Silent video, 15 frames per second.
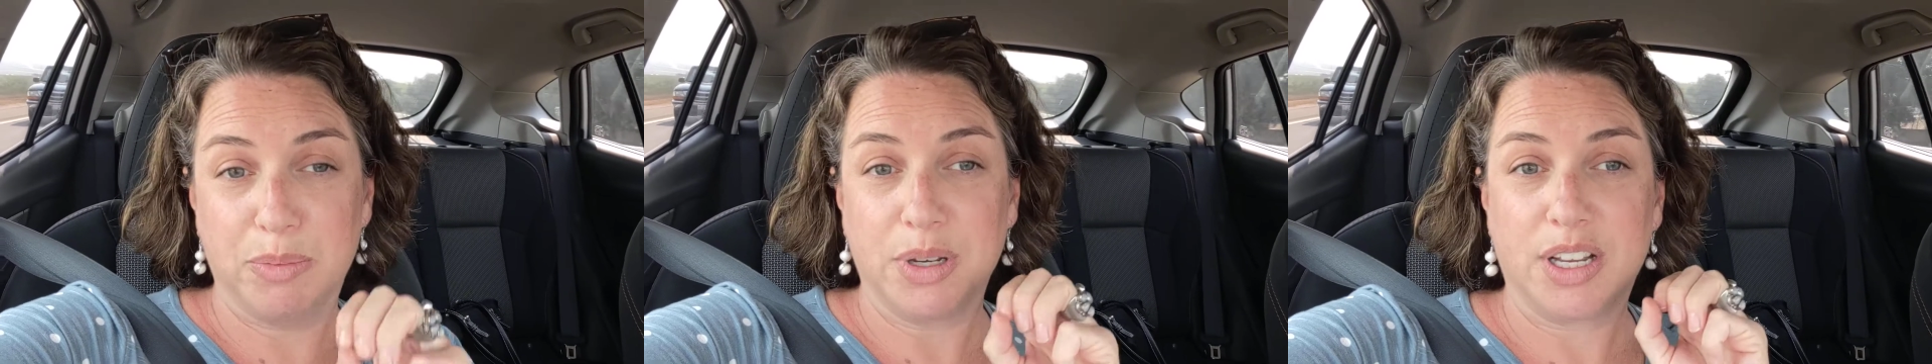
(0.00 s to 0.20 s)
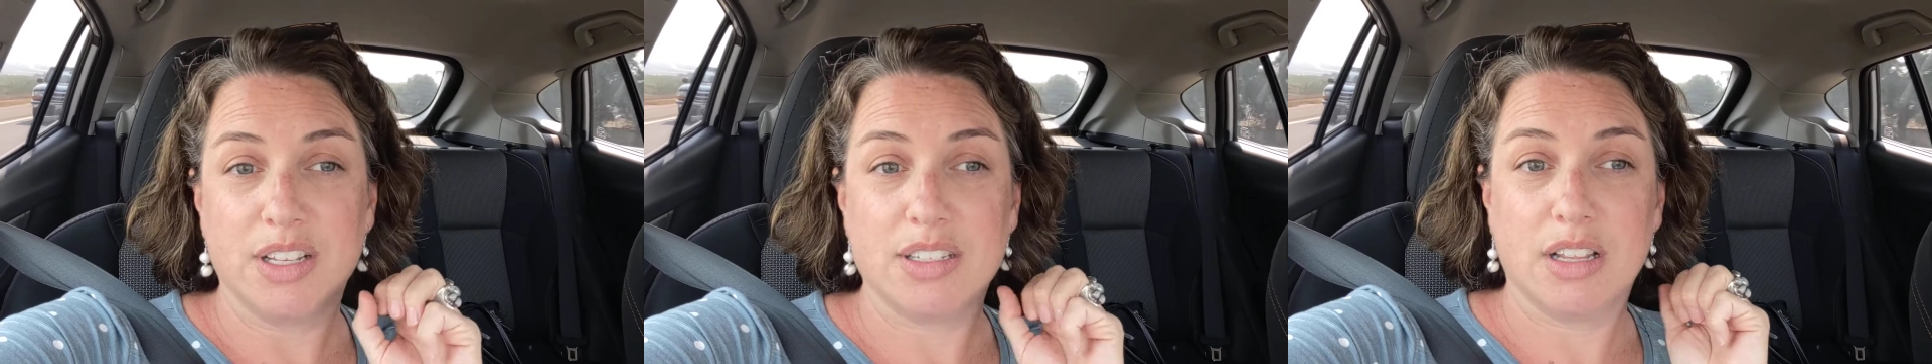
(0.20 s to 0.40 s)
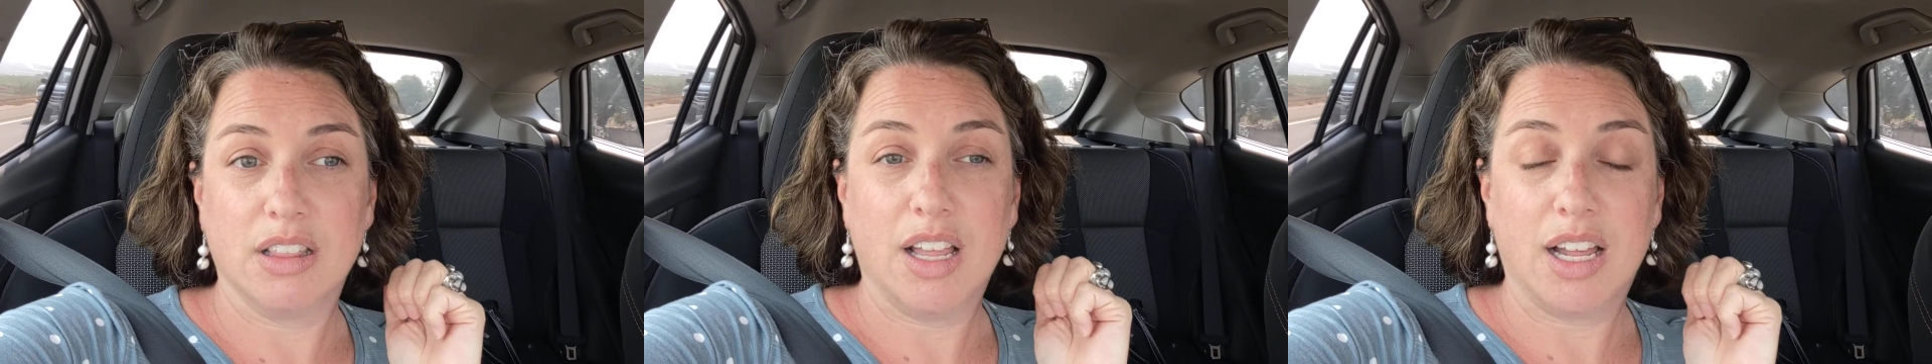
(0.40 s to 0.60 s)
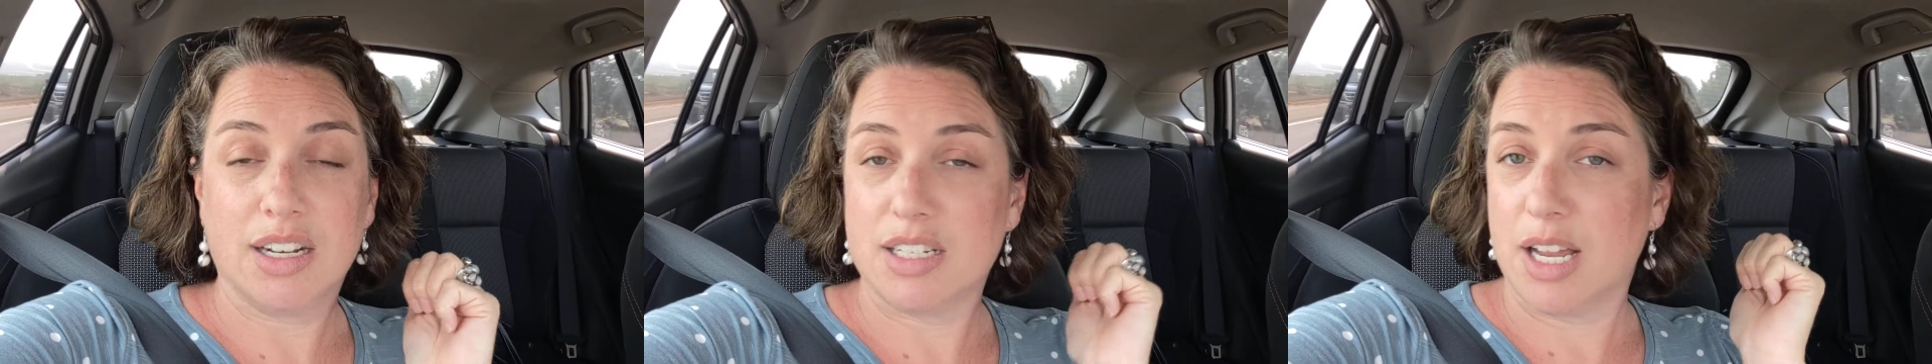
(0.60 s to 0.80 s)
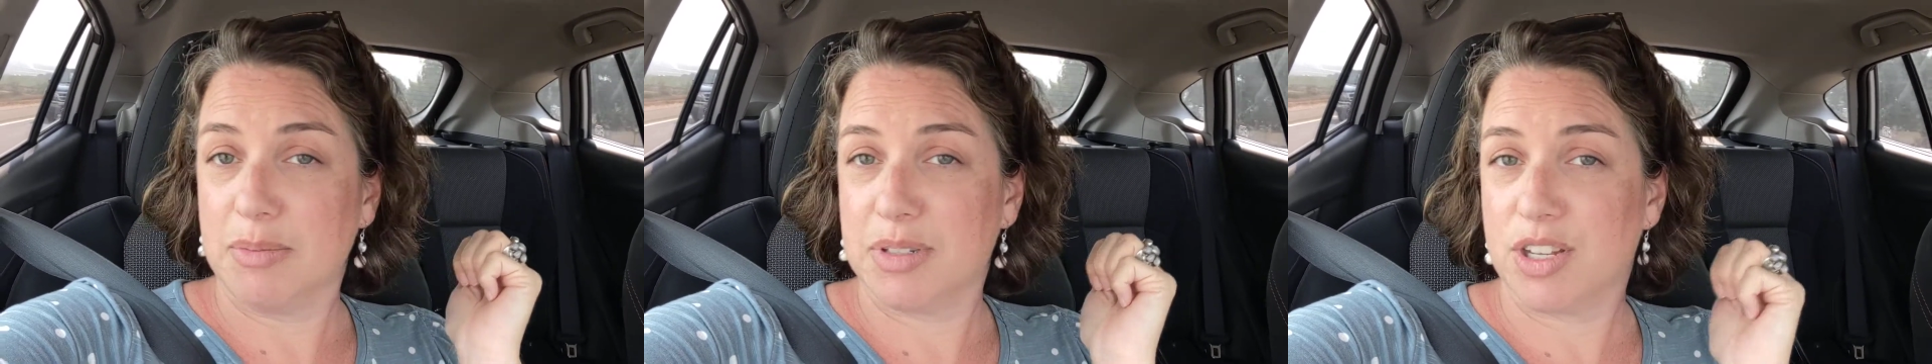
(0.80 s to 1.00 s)
because a lot of
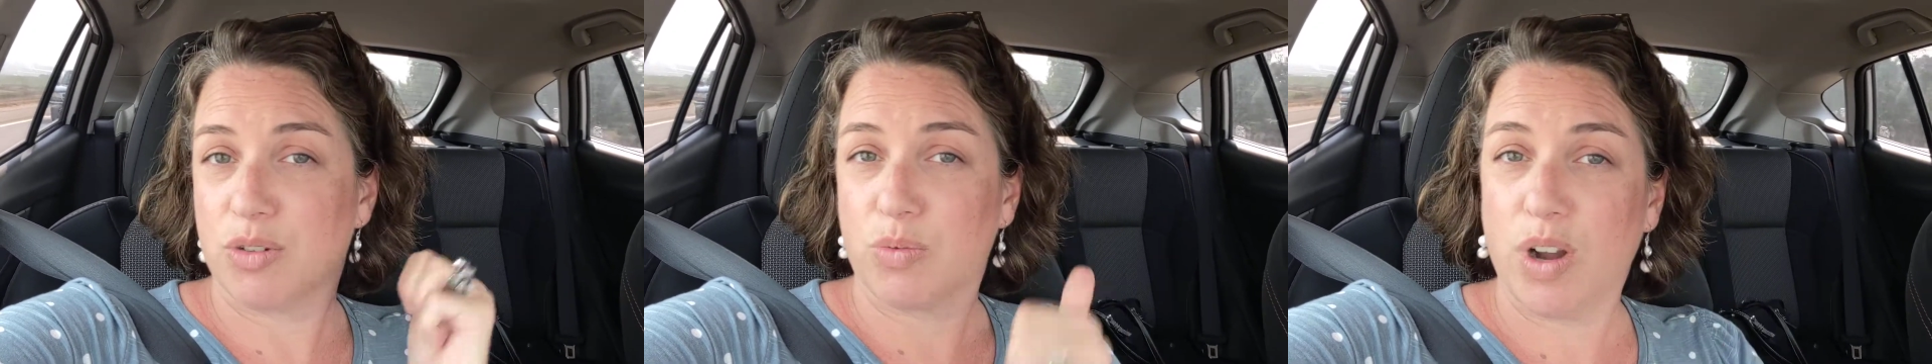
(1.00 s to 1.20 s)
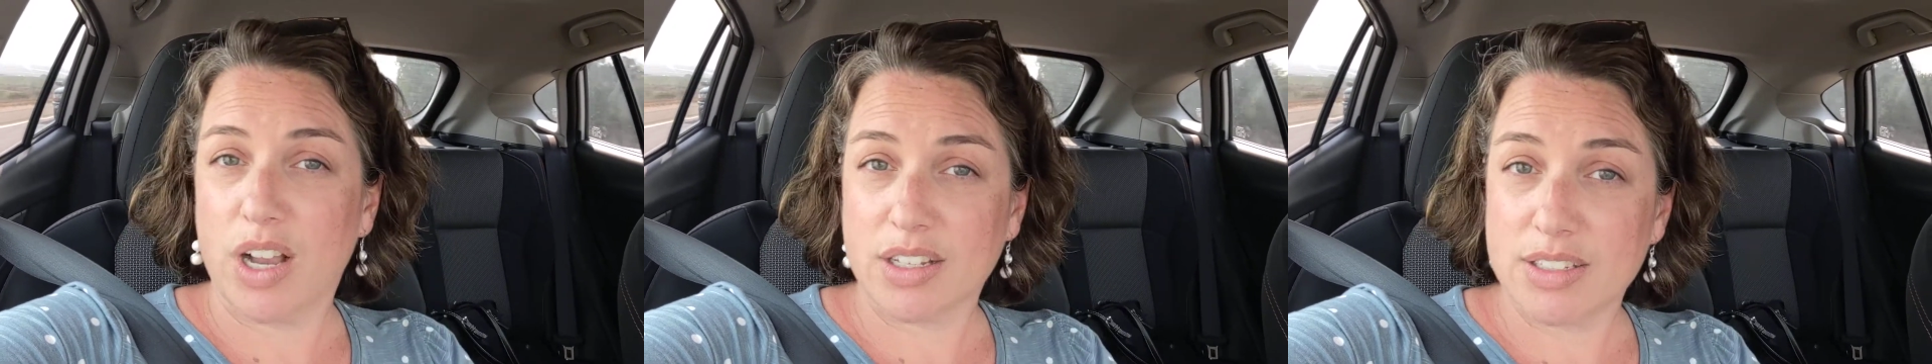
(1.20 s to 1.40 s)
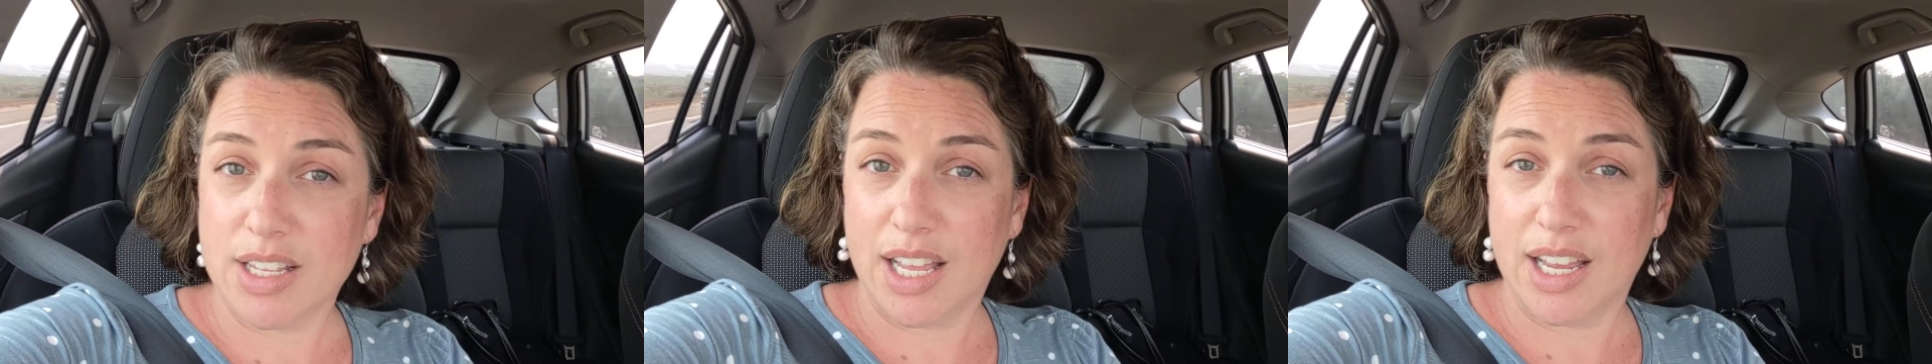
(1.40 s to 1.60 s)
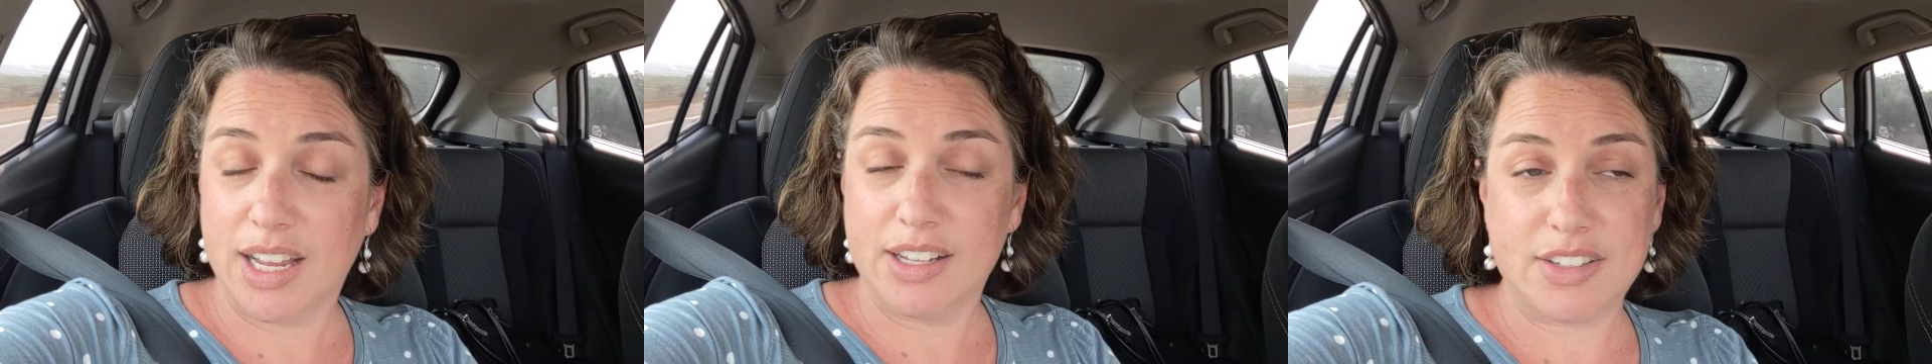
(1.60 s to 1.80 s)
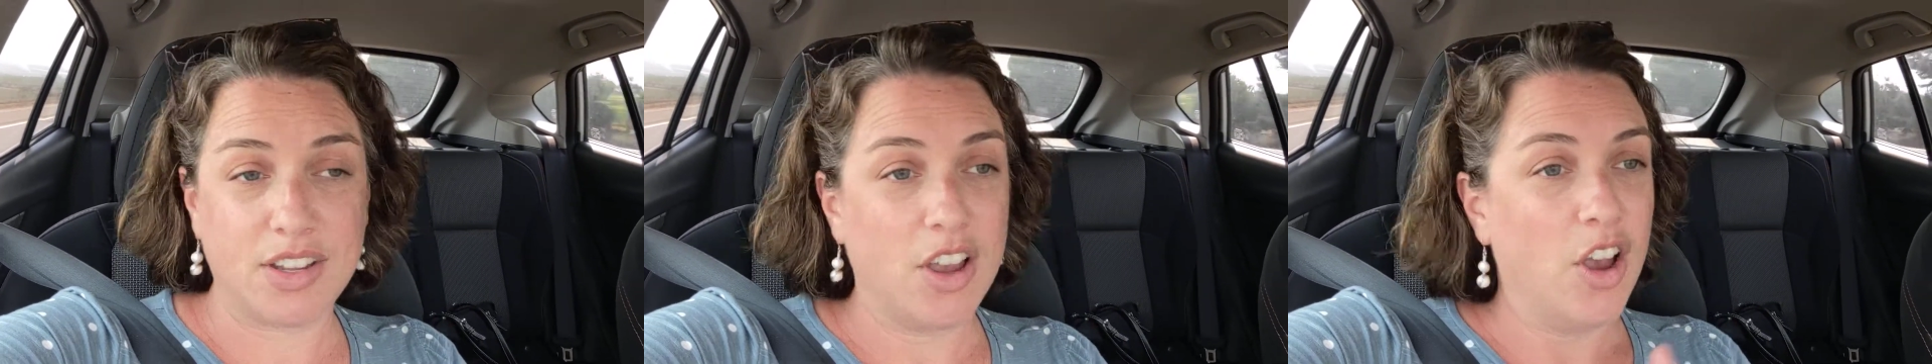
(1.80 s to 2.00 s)
times there are rock
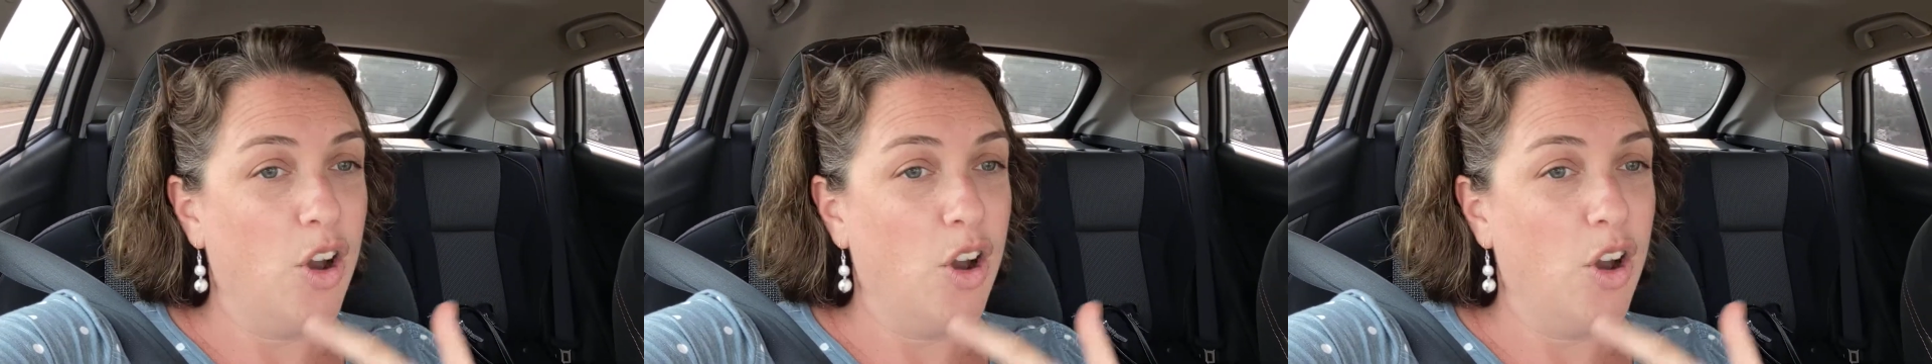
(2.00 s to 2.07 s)
slides,